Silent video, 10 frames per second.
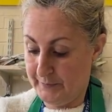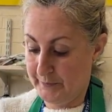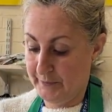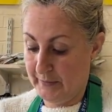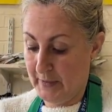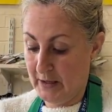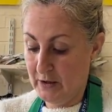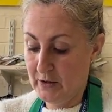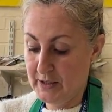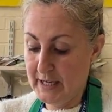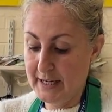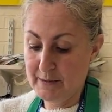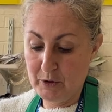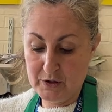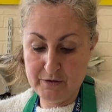You can take the
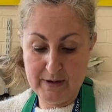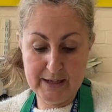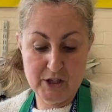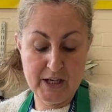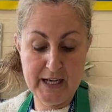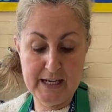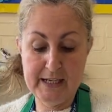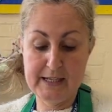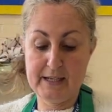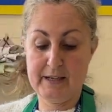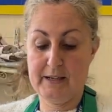mozzarella cheese,